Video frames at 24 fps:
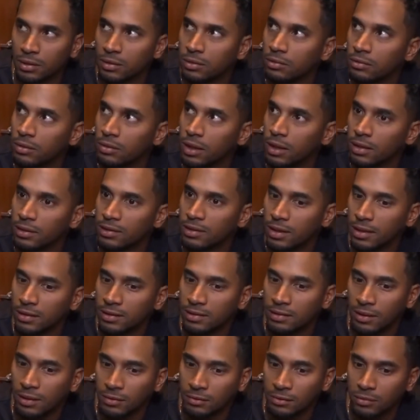Um, you
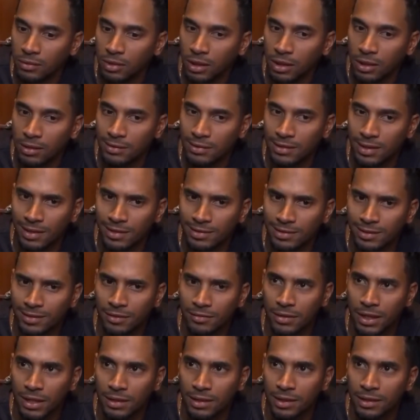can't be you can't
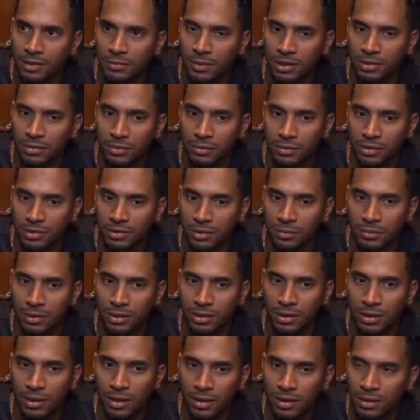say stuff you can't say
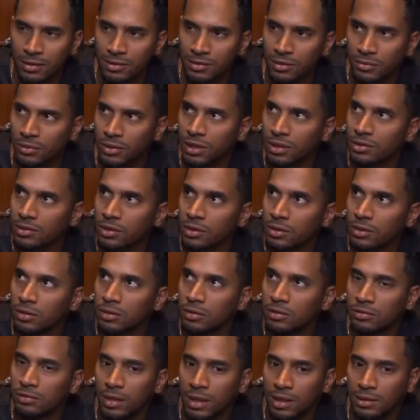stuff like that, especially when
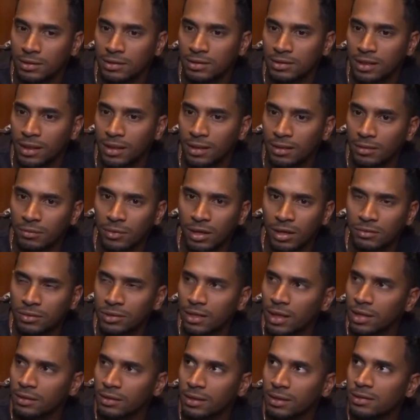someone someone
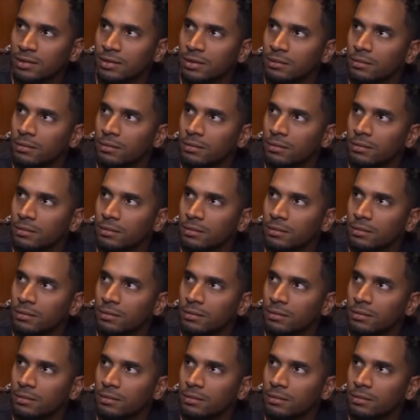gets hurt.